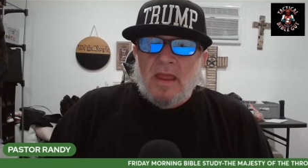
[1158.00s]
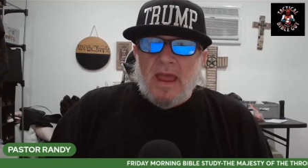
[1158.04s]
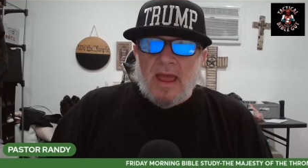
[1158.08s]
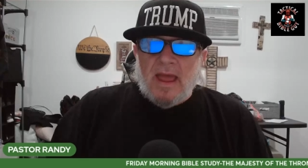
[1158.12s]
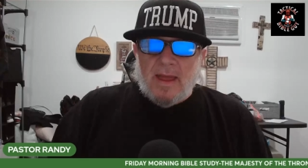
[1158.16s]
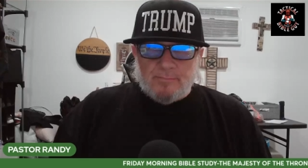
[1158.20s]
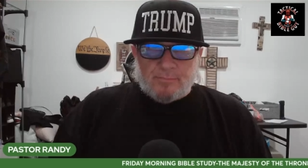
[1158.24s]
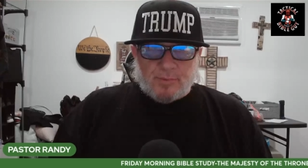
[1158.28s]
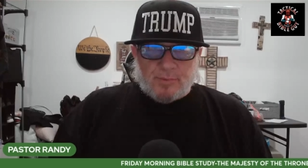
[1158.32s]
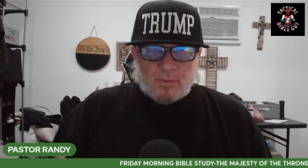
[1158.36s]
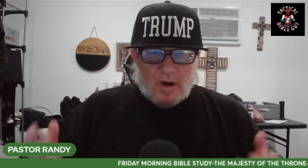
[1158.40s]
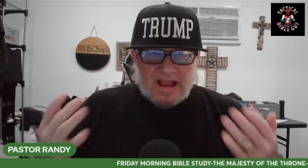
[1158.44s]

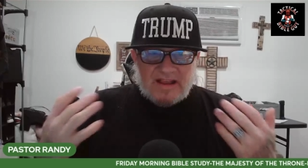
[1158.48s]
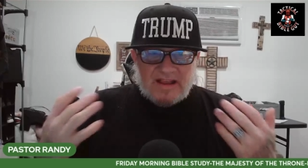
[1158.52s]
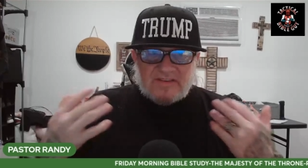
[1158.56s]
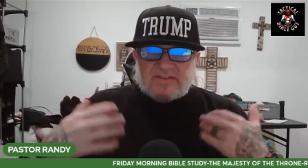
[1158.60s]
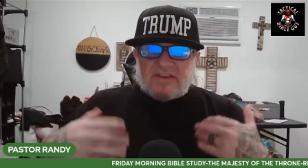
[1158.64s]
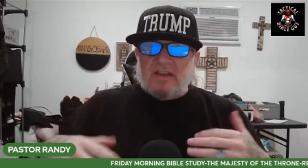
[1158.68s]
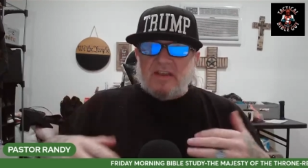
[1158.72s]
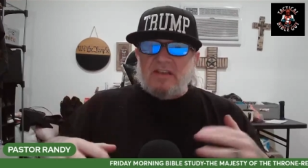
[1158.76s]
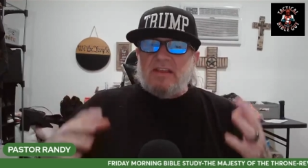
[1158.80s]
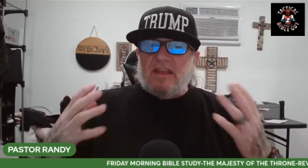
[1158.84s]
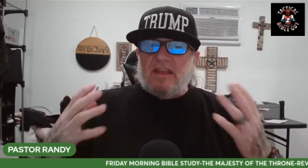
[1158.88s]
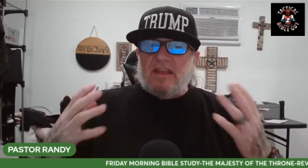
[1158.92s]

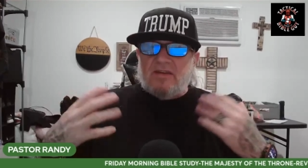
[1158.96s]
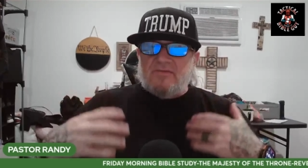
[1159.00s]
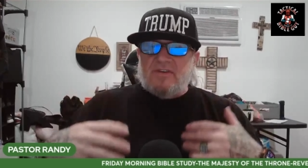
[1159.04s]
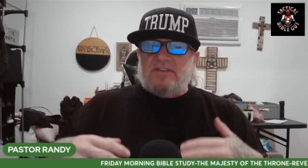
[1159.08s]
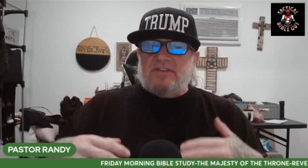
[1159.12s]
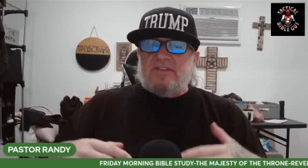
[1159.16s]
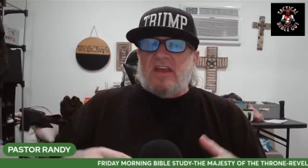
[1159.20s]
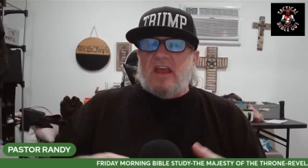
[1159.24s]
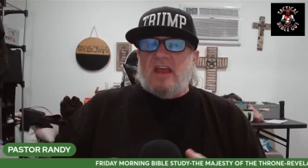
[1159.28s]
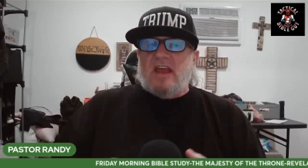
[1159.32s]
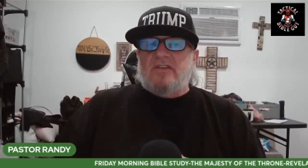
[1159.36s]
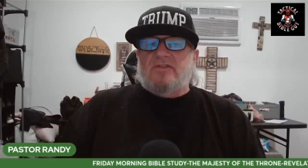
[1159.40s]
embracing the
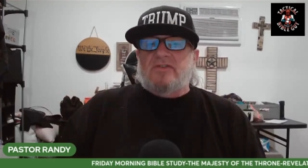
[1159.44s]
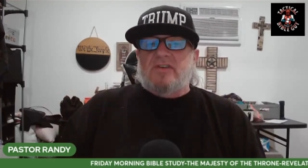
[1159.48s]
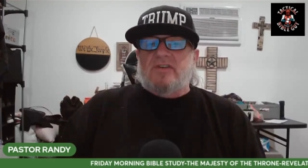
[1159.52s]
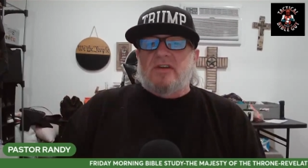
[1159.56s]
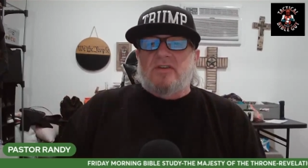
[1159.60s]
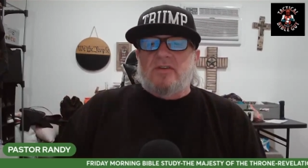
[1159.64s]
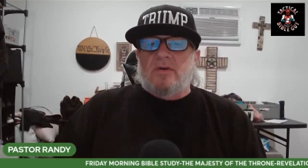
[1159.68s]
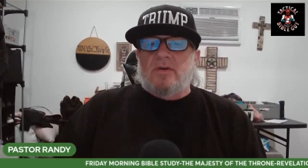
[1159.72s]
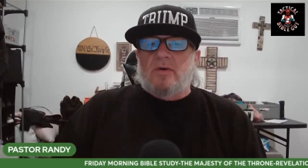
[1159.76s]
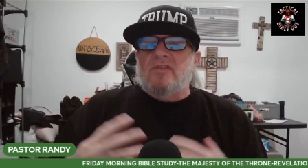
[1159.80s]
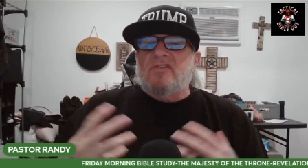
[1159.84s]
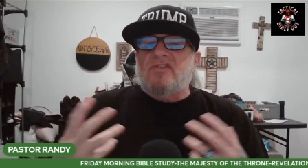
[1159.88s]

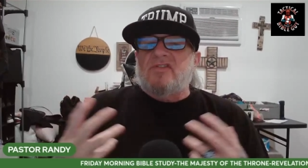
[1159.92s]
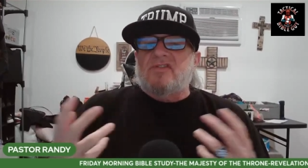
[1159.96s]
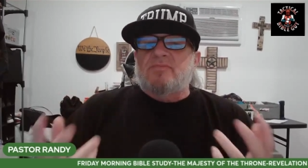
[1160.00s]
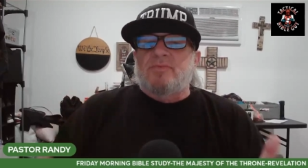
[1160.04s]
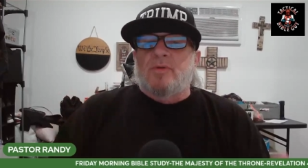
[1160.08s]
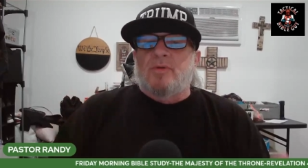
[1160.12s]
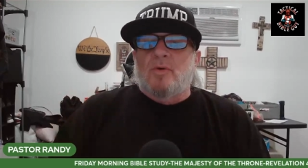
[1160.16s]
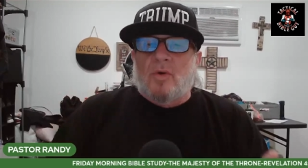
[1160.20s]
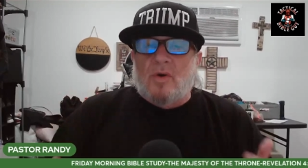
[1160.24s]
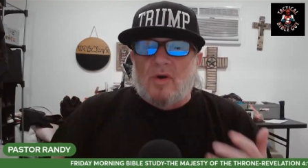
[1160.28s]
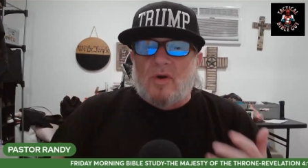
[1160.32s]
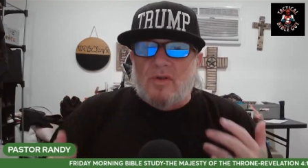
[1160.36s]
invitation to
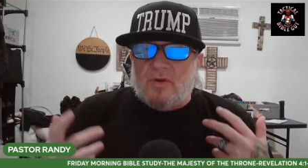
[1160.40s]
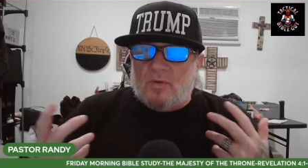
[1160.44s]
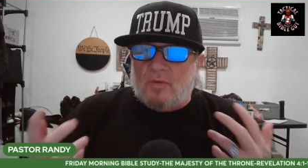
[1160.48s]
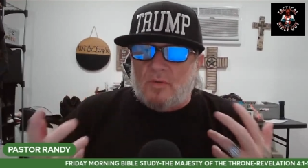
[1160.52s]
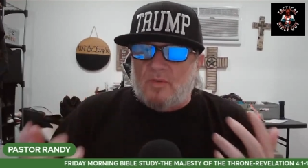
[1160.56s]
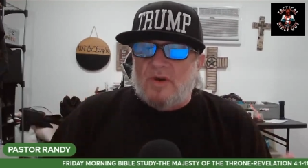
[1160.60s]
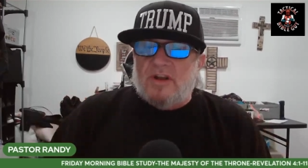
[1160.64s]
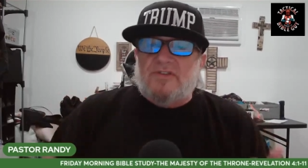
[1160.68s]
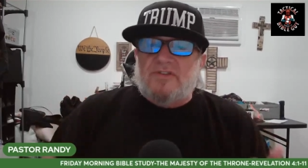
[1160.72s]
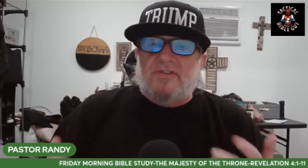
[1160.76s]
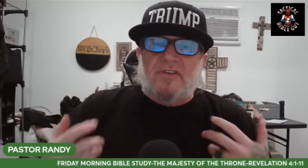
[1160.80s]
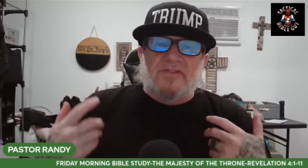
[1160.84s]
explore the
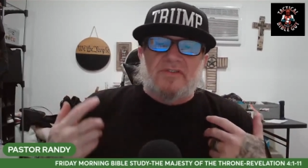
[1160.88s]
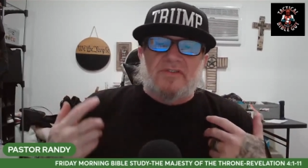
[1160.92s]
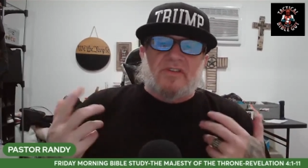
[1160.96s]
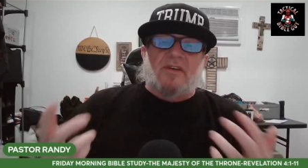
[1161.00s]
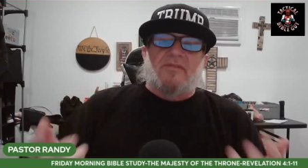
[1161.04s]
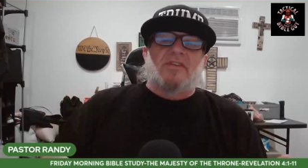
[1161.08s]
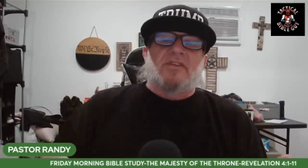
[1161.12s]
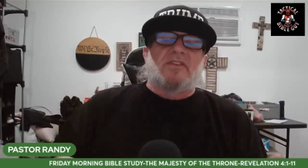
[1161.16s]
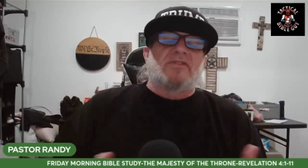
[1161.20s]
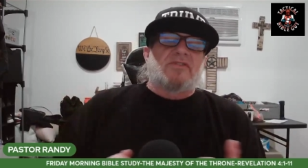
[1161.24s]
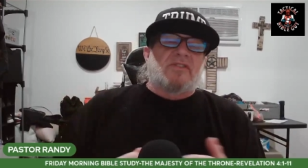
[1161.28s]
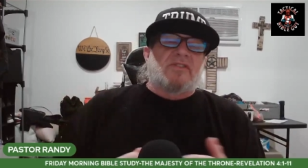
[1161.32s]
riches
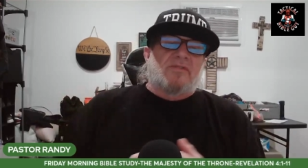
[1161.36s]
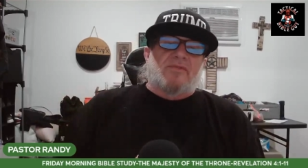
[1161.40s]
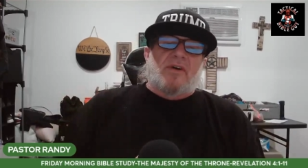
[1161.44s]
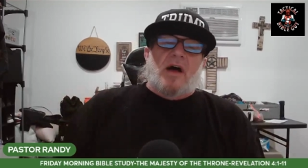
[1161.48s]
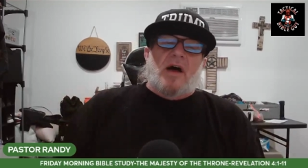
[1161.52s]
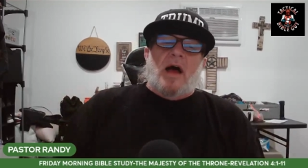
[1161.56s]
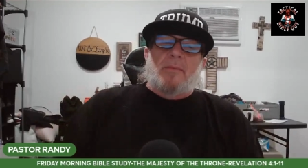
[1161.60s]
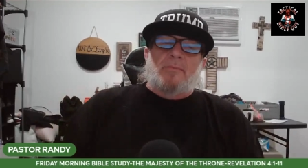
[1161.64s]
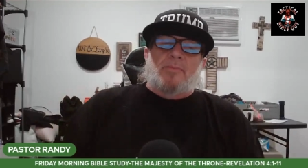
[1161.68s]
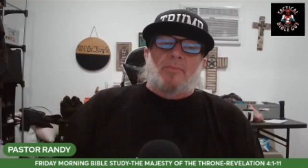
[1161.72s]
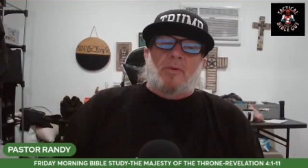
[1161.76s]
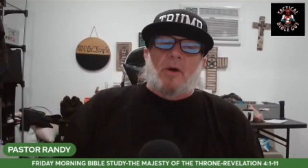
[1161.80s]
of his
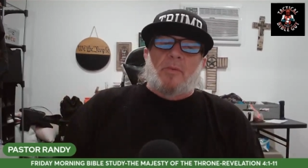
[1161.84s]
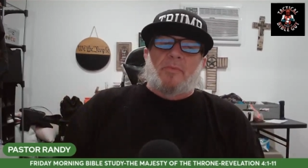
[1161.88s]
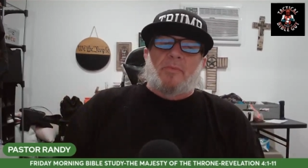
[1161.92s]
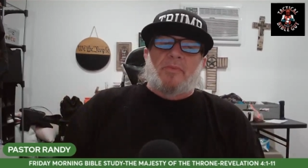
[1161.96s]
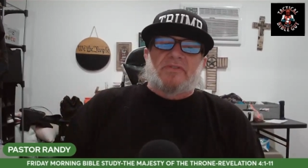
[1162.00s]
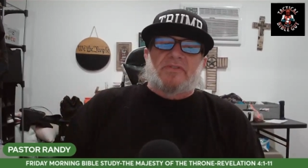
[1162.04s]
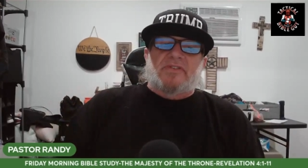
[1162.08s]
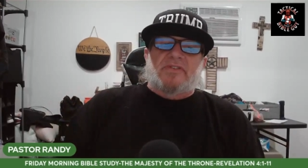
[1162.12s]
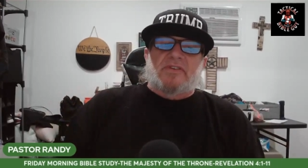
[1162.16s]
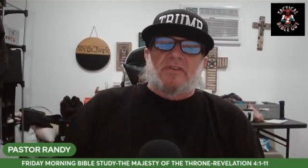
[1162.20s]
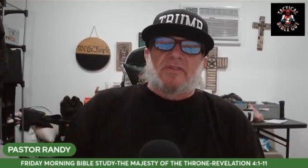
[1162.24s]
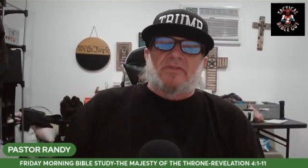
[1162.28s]
divine
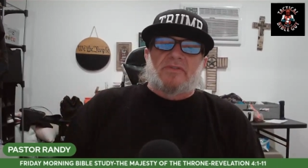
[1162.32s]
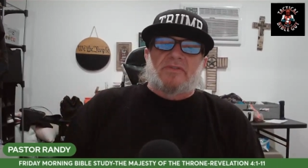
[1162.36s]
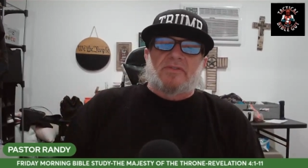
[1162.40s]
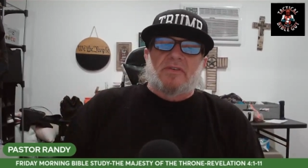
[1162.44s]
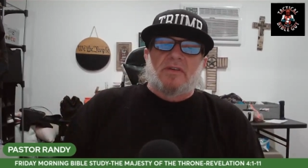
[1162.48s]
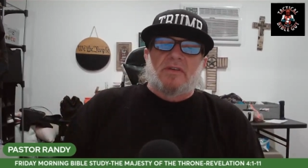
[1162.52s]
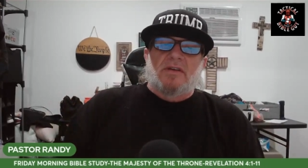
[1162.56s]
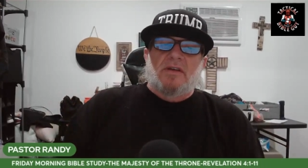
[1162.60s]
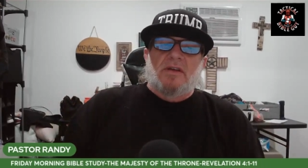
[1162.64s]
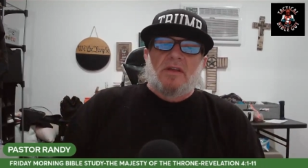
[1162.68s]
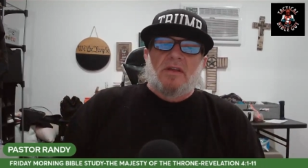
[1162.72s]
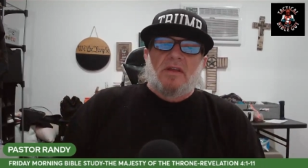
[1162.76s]
purposes.